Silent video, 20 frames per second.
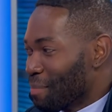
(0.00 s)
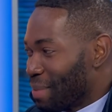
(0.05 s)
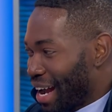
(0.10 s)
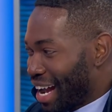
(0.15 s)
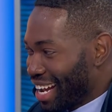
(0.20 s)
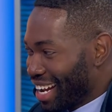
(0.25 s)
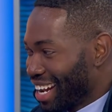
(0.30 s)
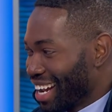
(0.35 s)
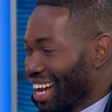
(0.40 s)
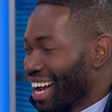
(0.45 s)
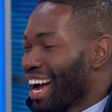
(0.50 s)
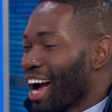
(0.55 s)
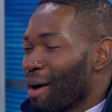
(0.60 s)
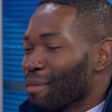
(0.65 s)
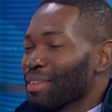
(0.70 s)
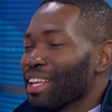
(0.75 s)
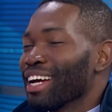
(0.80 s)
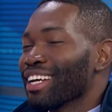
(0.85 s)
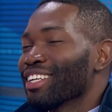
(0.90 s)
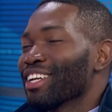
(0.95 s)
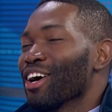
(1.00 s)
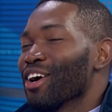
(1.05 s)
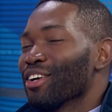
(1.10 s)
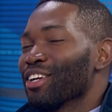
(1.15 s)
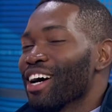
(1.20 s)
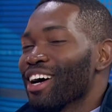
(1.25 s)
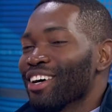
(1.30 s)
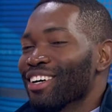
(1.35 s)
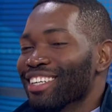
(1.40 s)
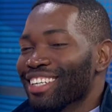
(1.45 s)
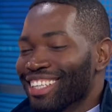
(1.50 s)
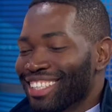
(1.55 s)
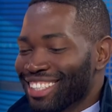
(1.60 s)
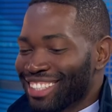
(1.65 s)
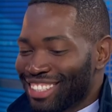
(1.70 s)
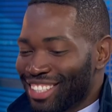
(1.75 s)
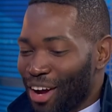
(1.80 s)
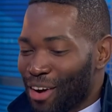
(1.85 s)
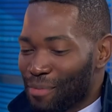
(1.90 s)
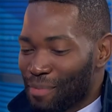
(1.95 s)
You're way back. I'm like, no, no,
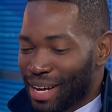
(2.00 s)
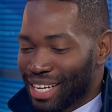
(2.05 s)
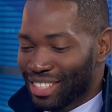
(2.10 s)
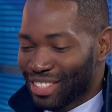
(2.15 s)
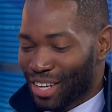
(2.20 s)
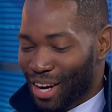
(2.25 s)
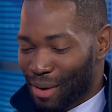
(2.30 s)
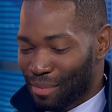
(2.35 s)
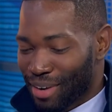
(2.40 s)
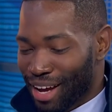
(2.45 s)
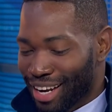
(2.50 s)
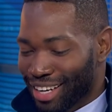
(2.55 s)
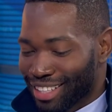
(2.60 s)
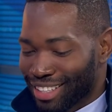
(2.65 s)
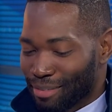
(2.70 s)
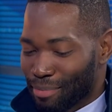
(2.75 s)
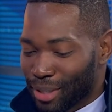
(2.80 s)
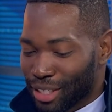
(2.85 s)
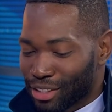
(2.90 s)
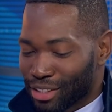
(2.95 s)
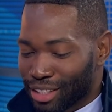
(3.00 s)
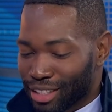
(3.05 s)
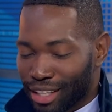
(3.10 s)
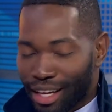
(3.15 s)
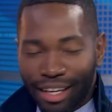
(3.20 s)
don't make sure I'm not in the picture.